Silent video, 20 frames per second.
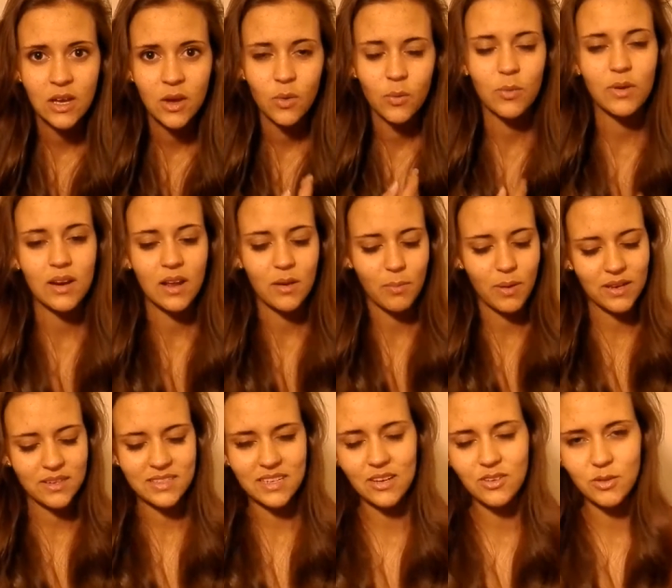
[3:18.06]
when I
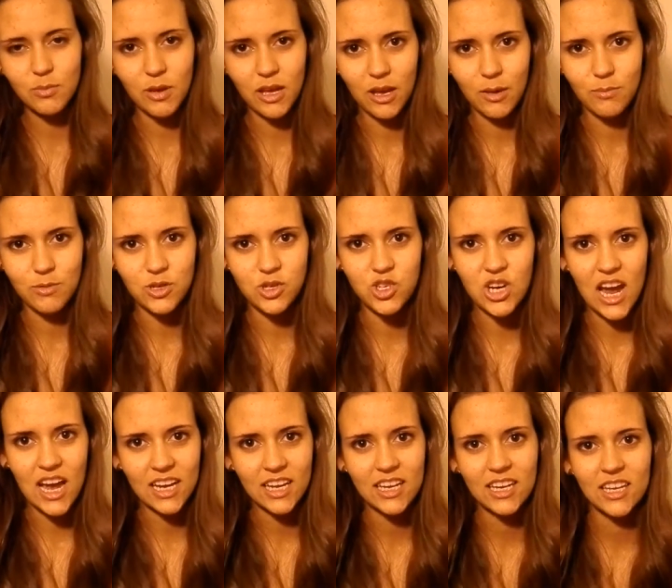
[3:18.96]
bent down to pick up the
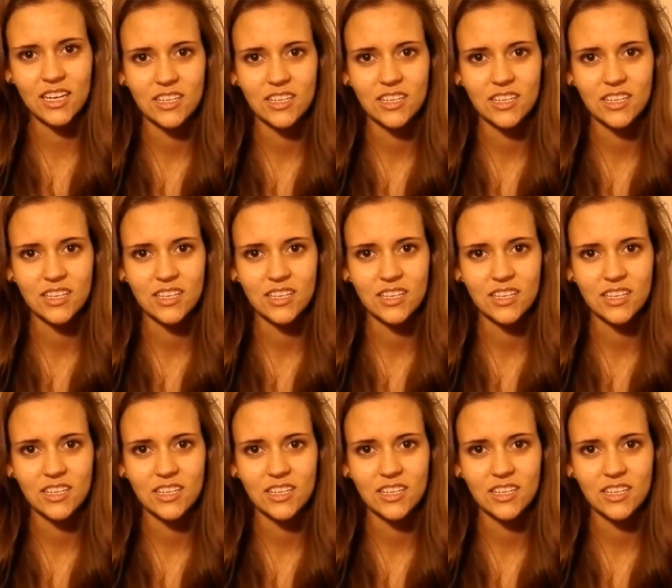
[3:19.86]
jacket,